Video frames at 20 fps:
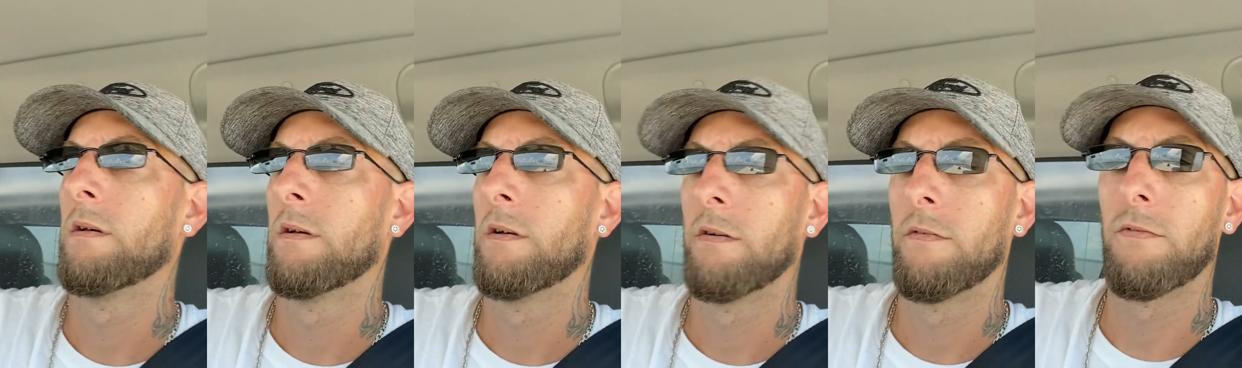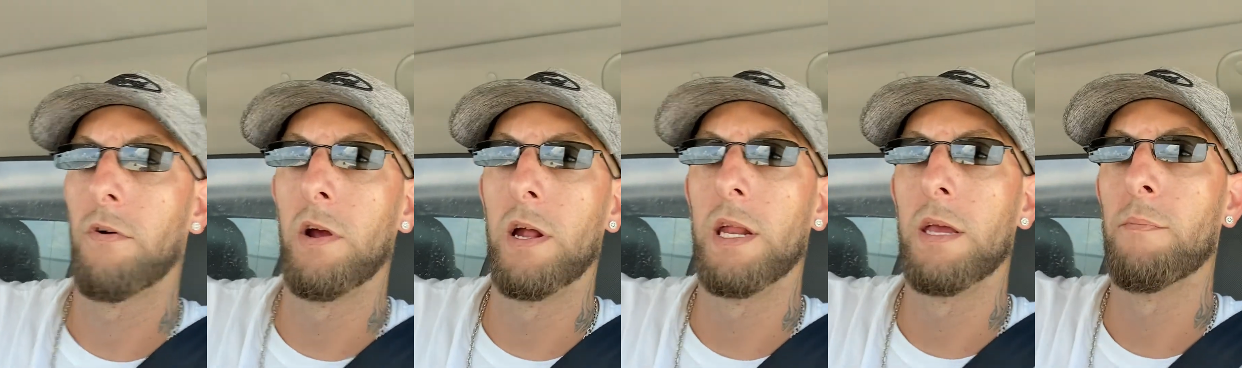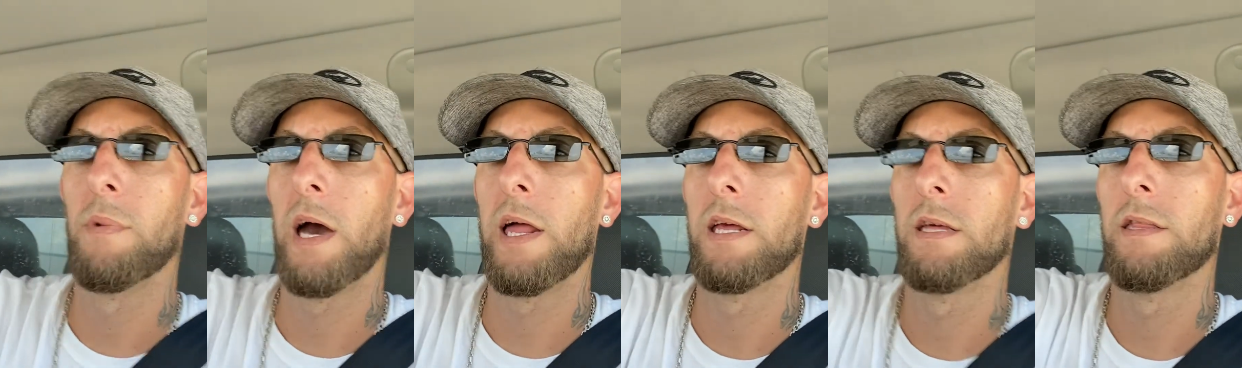For
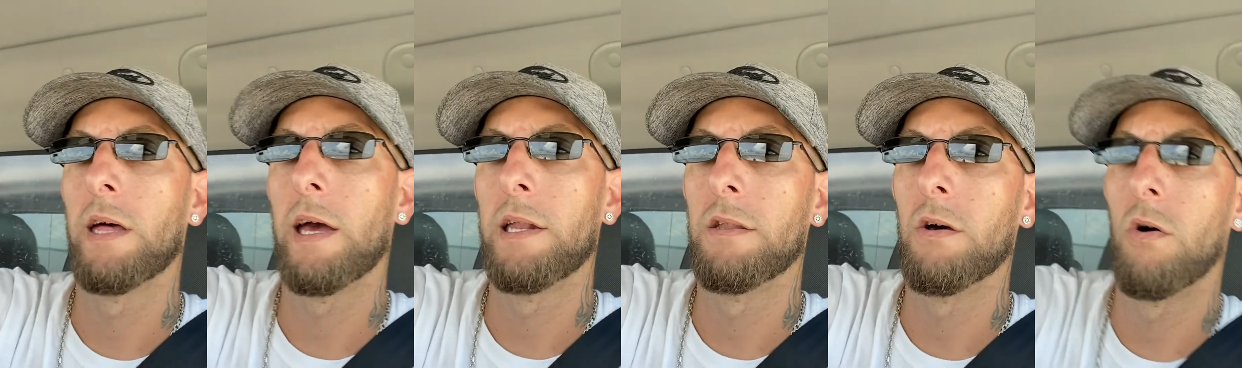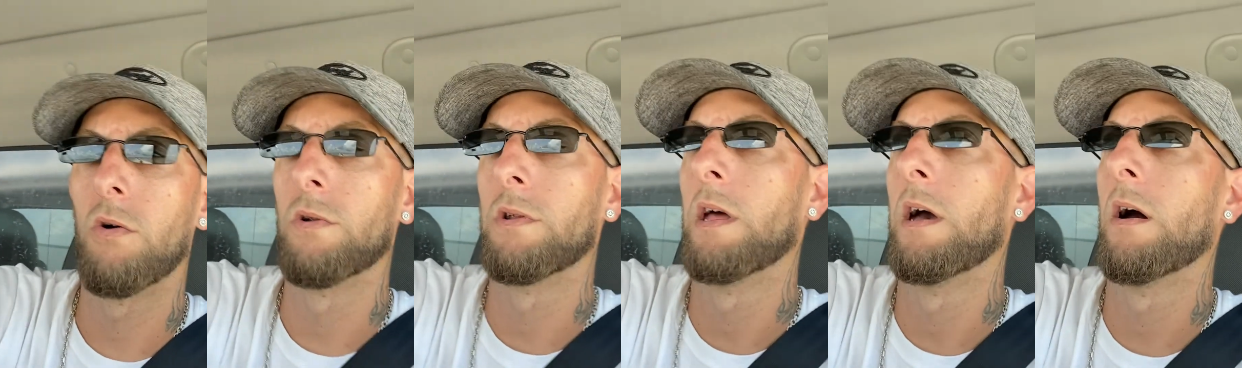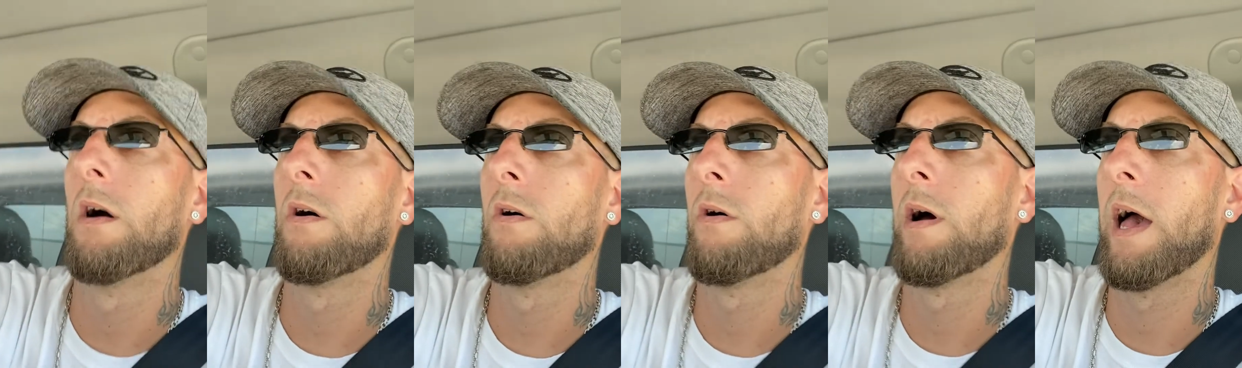anybody that don't
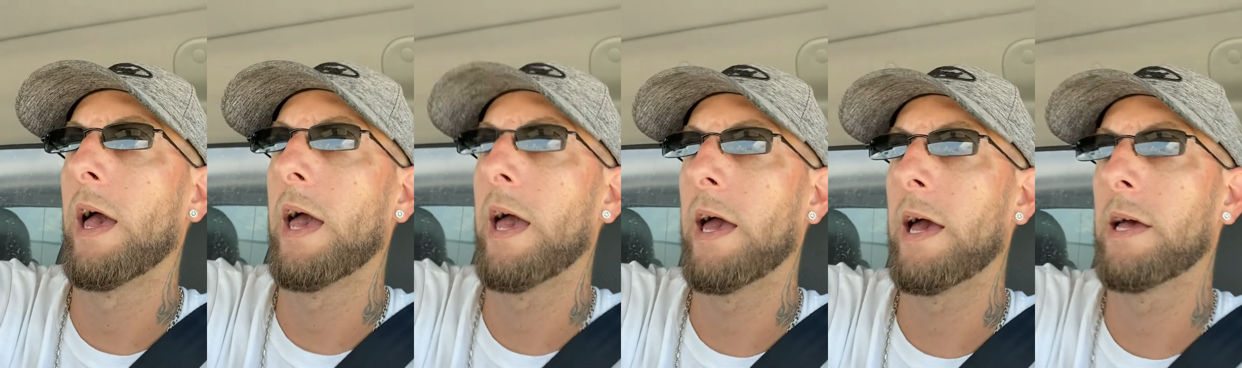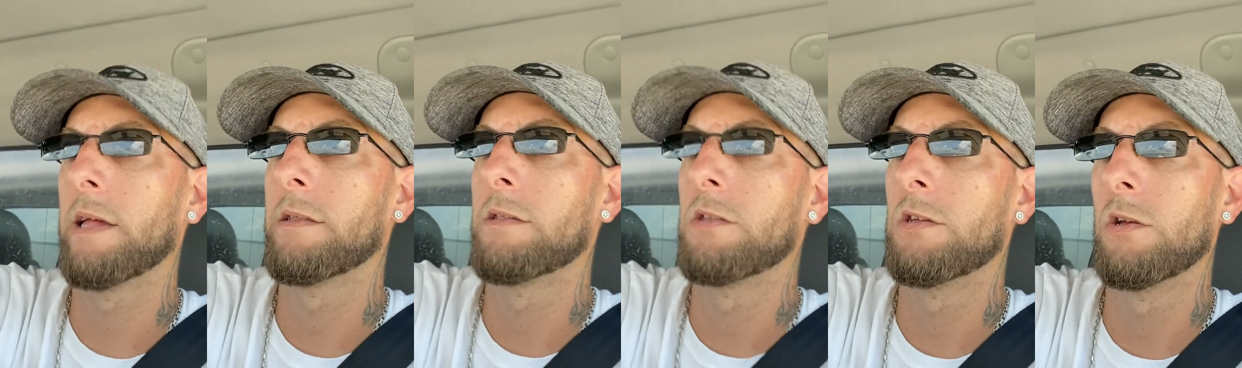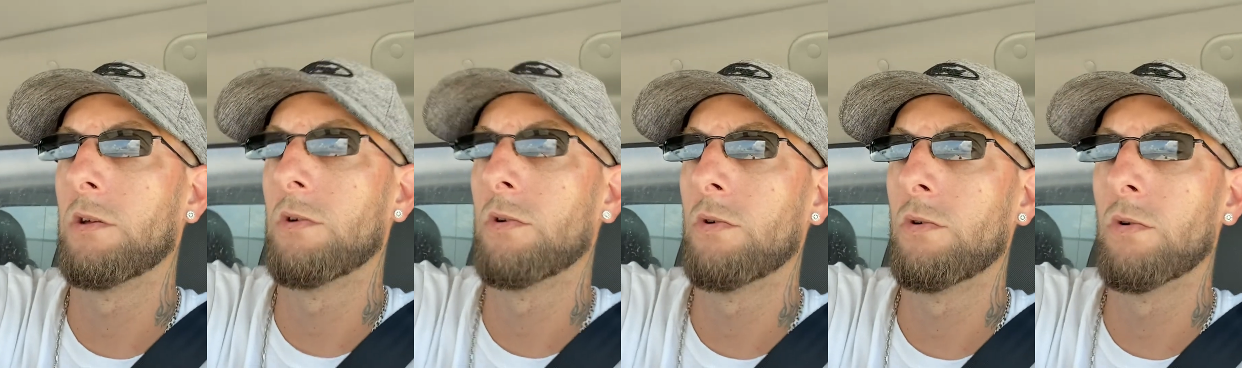know, I had
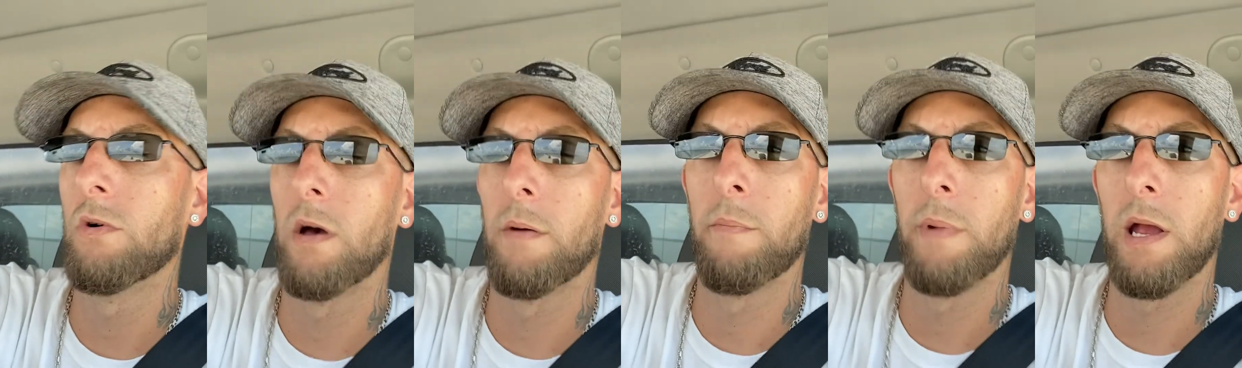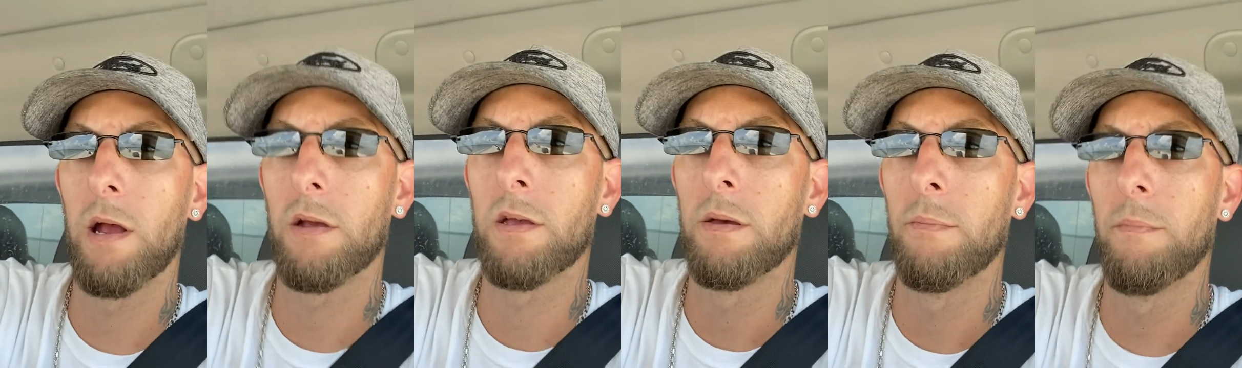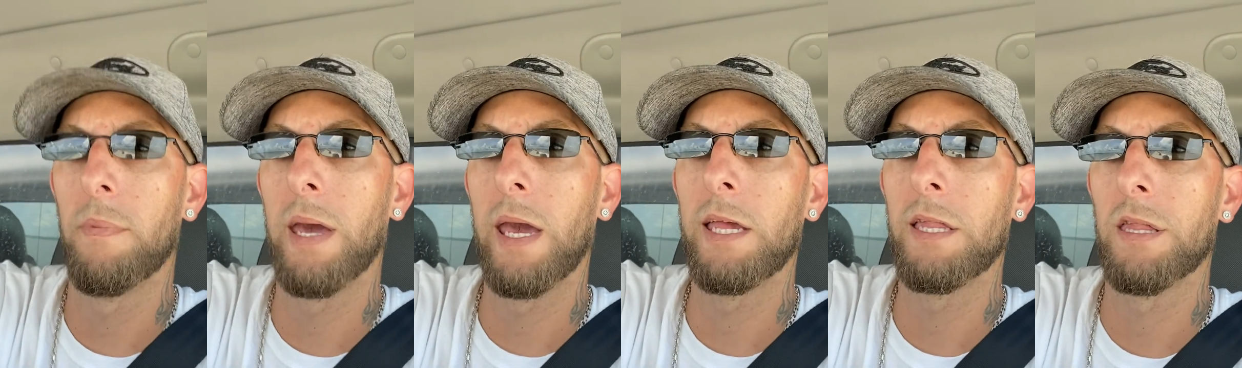two
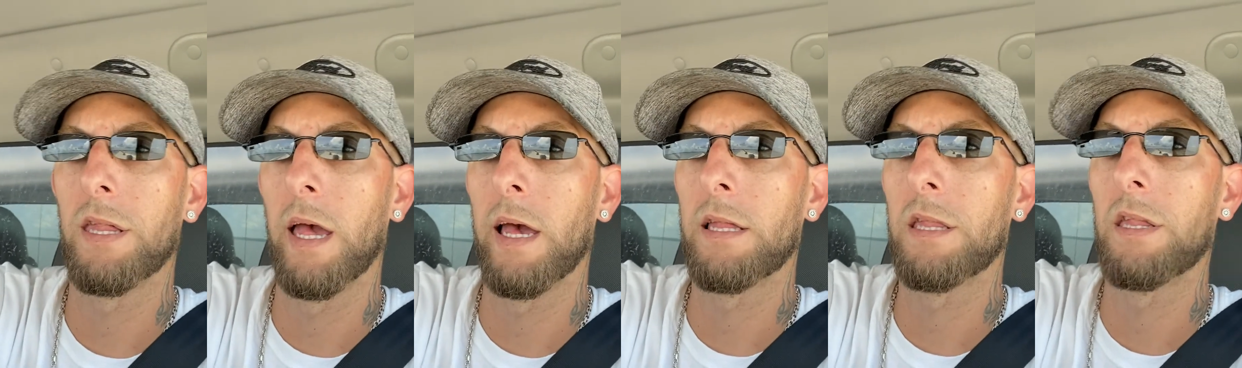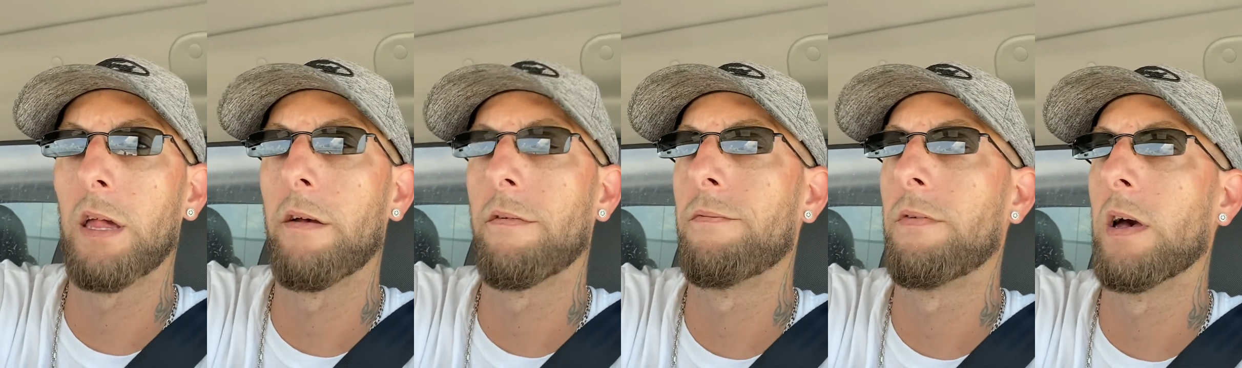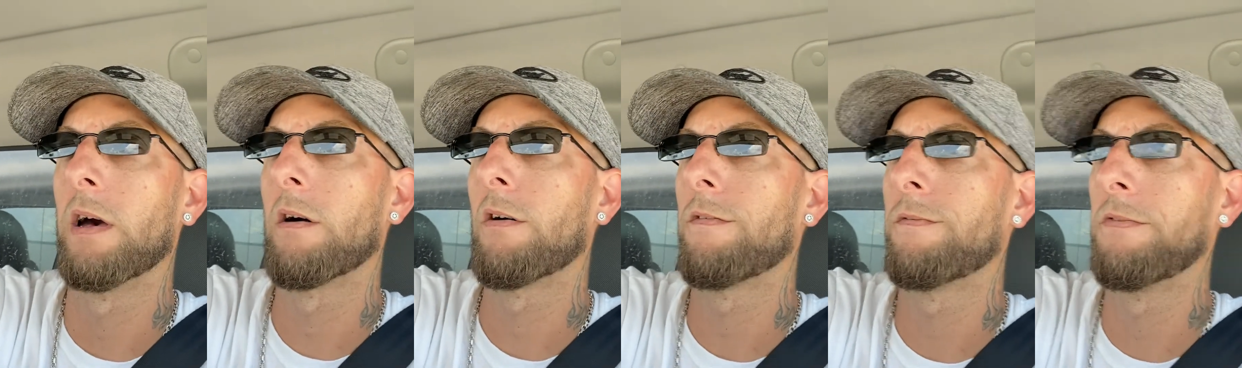American-based
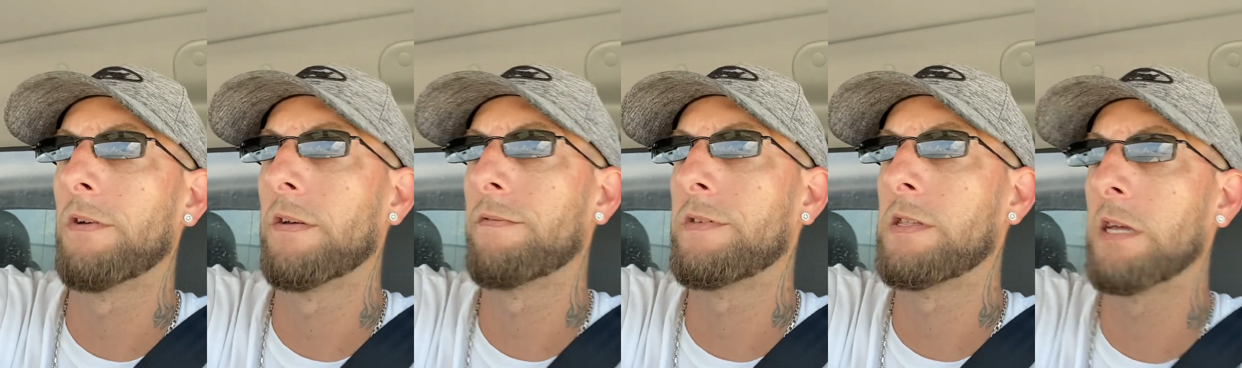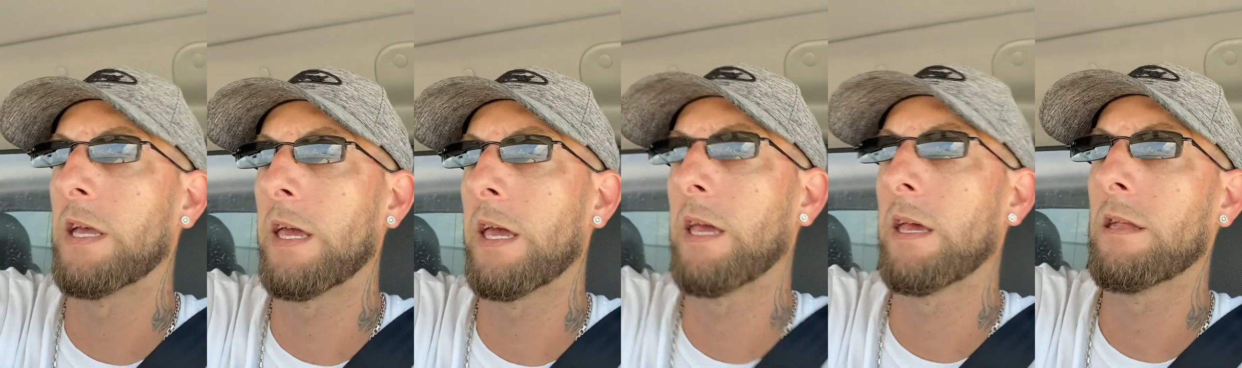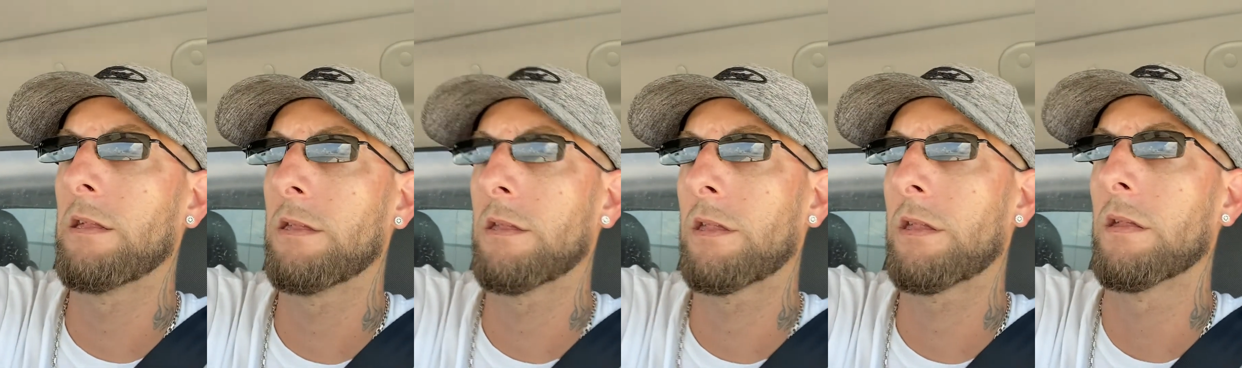XFL
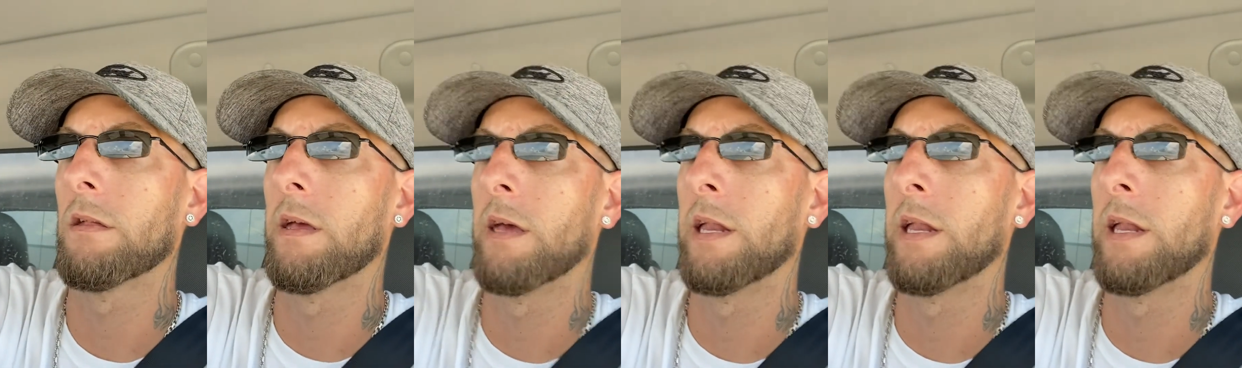15s